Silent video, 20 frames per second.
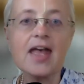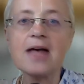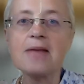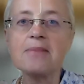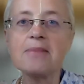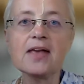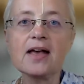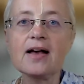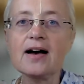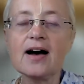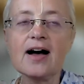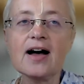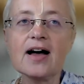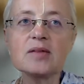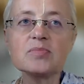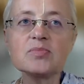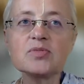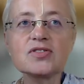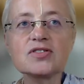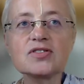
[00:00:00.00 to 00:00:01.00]

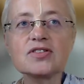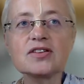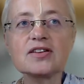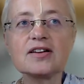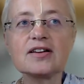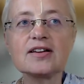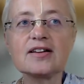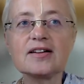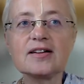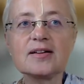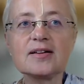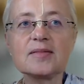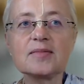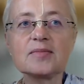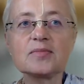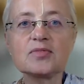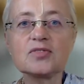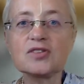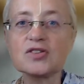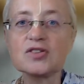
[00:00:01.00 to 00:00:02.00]
becomes
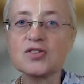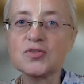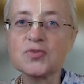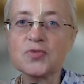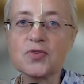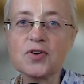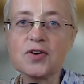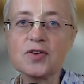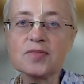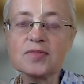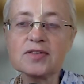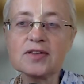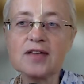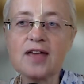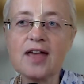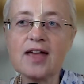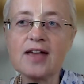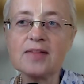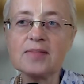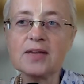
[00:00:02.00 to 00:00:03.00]
transformed
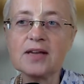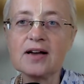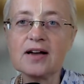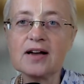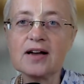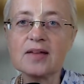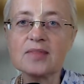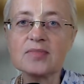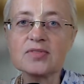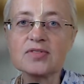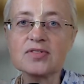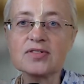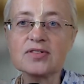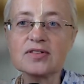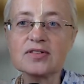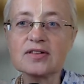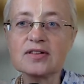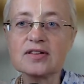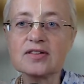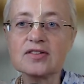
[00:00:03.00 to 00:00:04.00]
and becomes
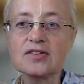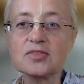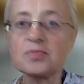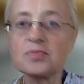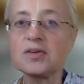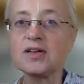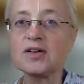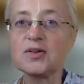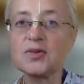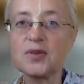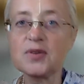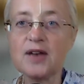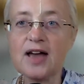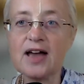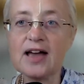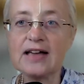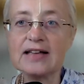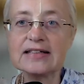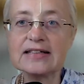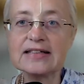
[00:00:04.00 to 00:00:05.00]

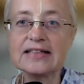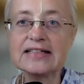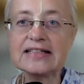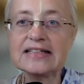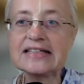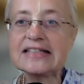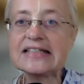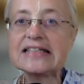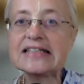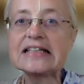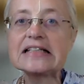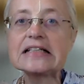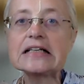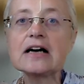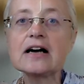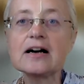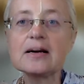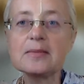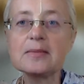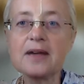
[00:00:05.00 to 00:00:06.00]
spiritualized. It's not
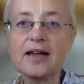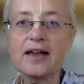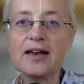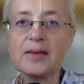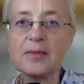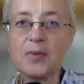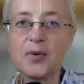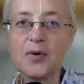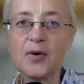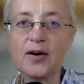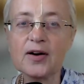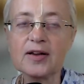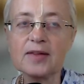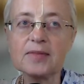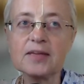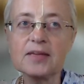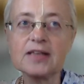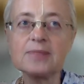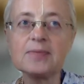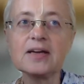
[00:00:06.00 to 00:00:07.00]
karma anymore.
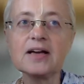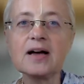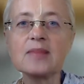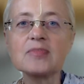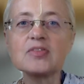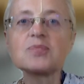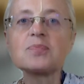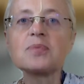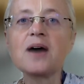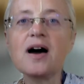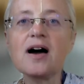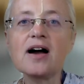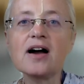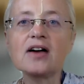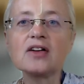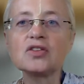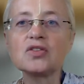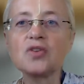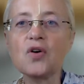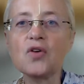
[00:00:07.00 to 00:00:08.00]
It becomes
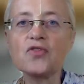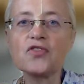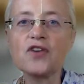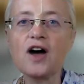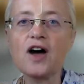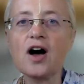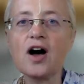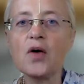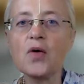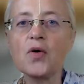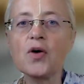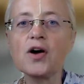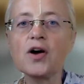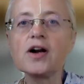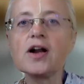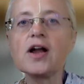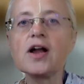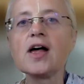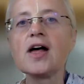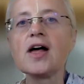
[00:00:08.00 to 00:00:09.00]
part of our